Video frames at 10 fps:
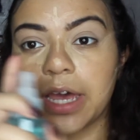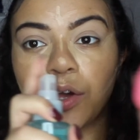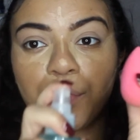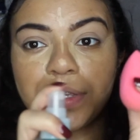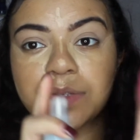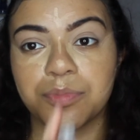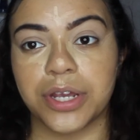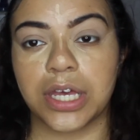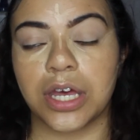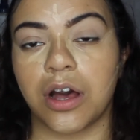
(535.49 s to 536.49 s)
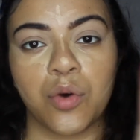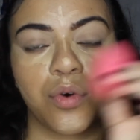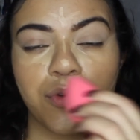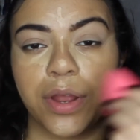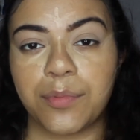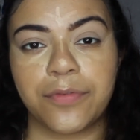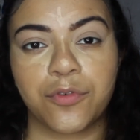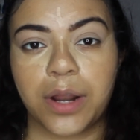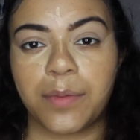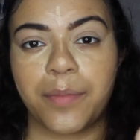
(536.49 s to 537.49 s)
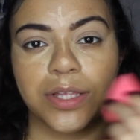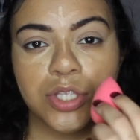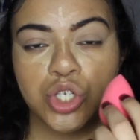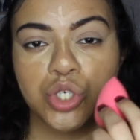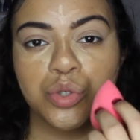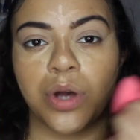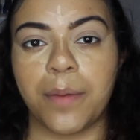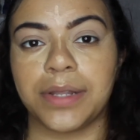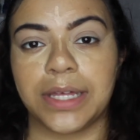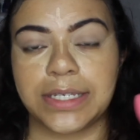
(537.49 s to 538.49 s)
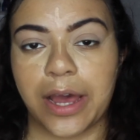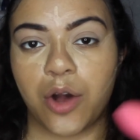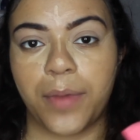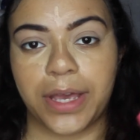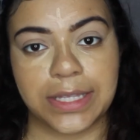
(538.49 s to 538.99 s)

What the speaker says: I always spray it right before I'm about to blend out my